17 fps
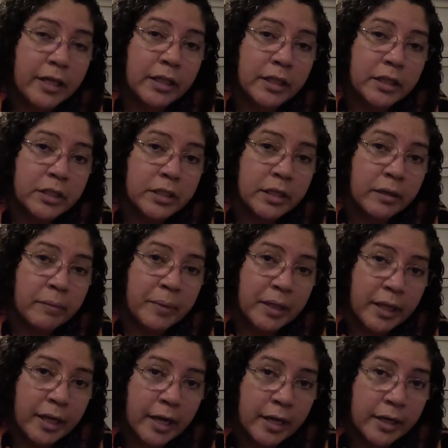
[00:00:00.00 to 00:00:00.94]
this is going to be
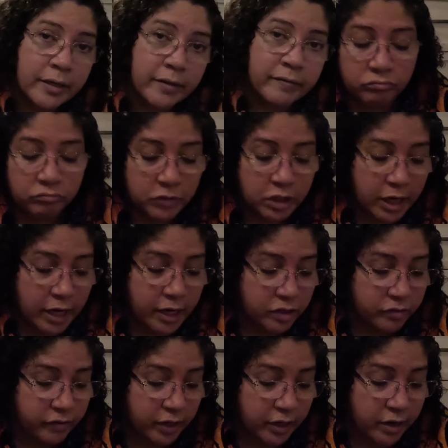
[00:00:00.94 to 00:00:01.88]
the end of today's
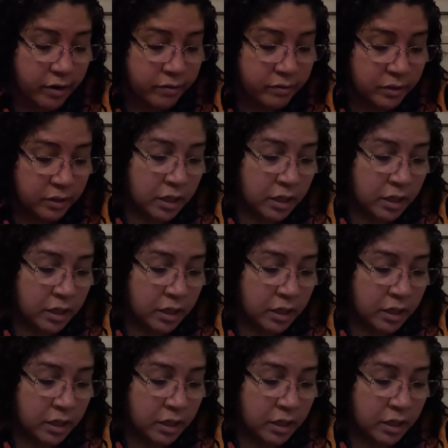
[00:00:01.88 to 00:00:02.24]
video.